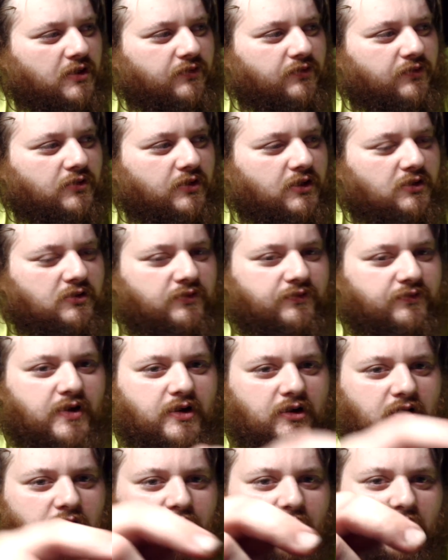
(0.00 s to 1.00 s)
If you look at the
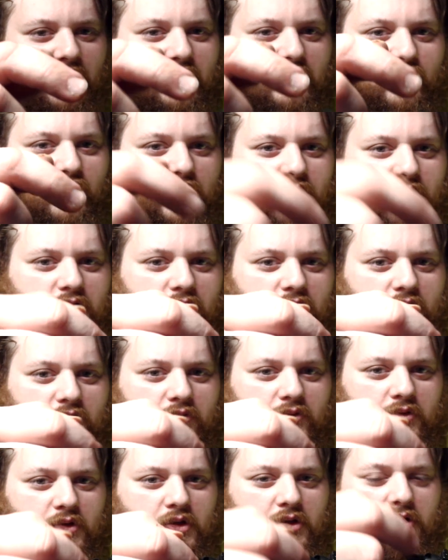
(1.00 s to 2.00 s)
firing pin, when you